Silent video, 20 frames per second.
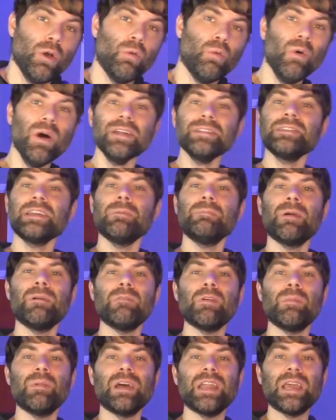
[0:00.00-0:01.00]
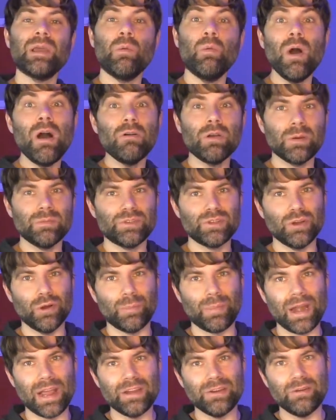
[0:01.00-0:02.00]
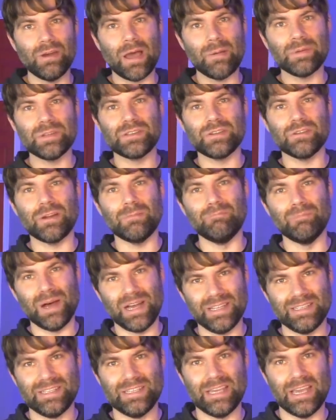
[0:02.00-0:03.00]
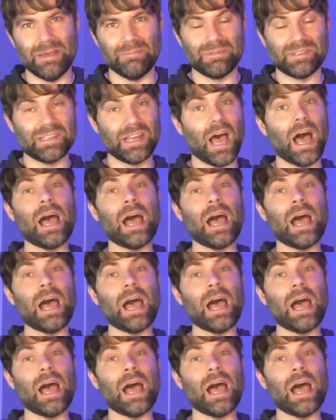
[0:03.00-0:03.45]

What's up, everybody? Welcome to a brand new episode of MUT Tips.